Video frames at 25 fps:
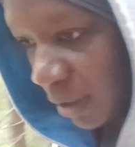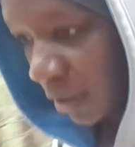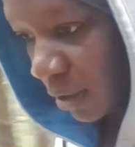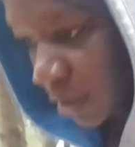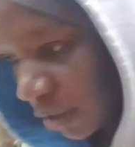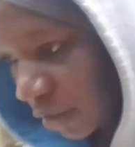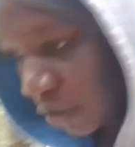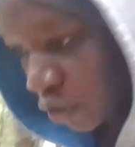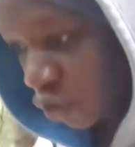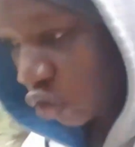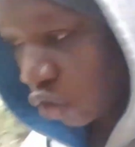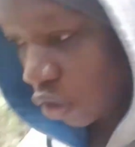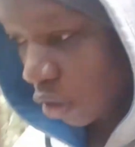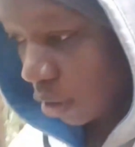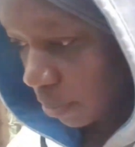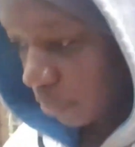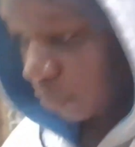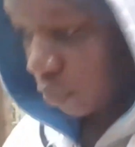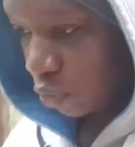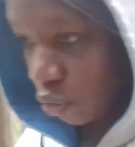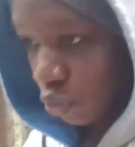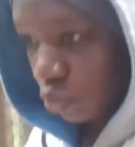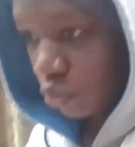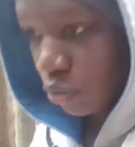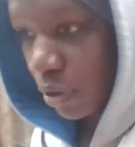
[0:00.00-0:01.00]
job
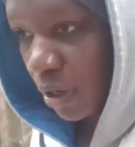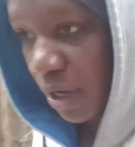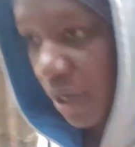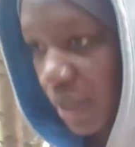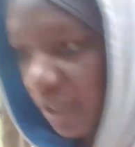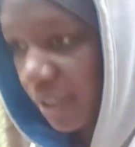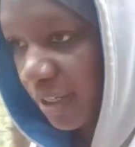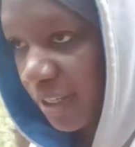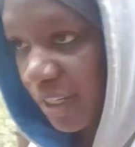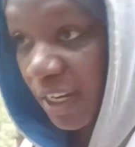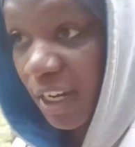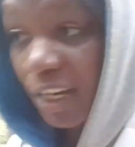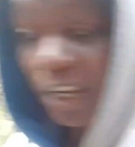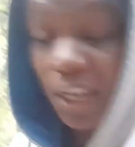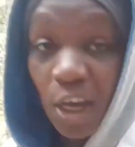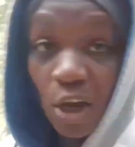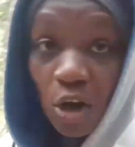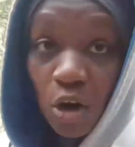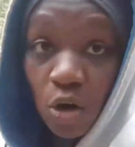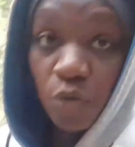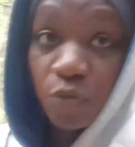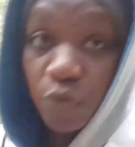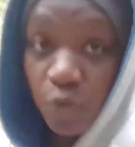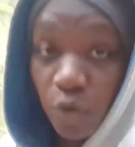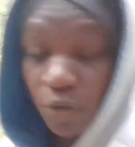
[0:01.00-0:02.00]
to take care
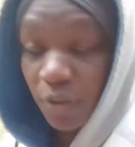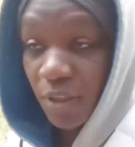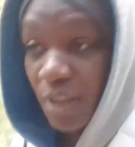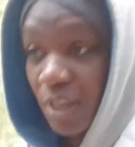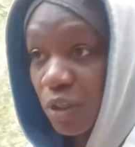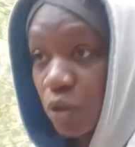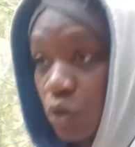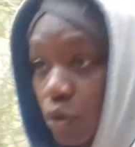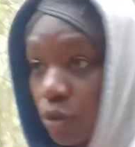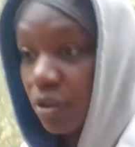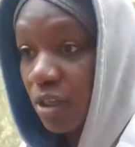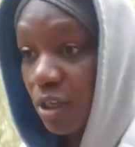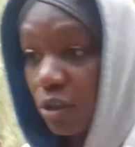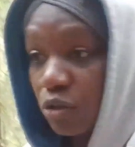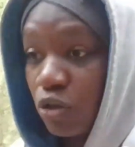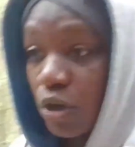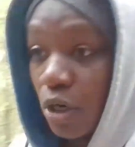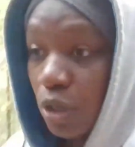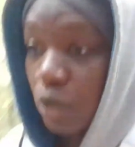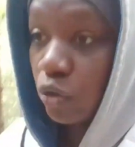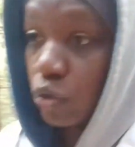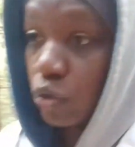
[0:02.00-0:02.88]
of you, and that's what they're trying to